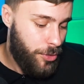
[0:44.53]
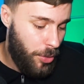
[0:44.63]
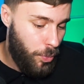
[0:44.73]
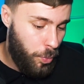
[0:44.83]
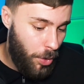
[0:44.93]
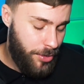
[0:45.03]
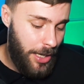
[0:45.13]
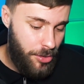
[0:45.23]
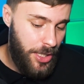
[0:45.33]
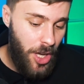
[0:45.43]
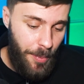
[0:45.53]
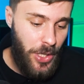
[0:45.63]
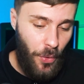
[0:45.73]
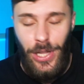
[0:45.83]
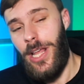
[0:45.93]
So what's actually
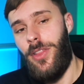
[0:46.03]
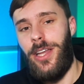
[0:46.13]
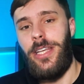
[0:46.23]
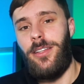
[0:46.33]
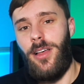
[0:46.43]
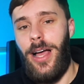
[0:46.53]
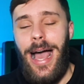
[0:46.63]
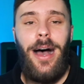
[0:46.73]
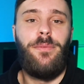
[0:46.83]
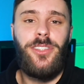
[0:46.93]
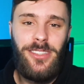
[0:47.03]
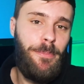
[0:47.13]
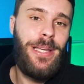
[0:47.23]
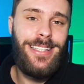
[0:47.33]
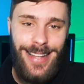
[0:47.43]
going on here then is I am
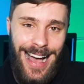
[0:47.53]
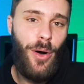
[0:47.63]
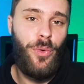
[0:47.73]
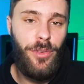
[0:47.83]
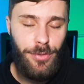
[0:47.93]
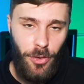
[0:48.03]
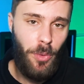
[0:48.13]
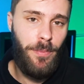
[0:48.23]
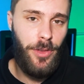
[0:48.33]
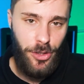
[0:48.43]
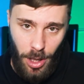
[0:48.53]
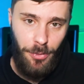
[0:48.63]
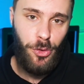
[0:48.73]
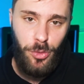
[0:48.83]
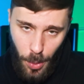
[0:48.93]
stepping down from the
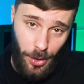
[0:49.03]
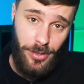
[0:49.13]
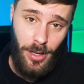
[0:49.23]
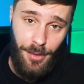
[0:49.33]
shuffle squad,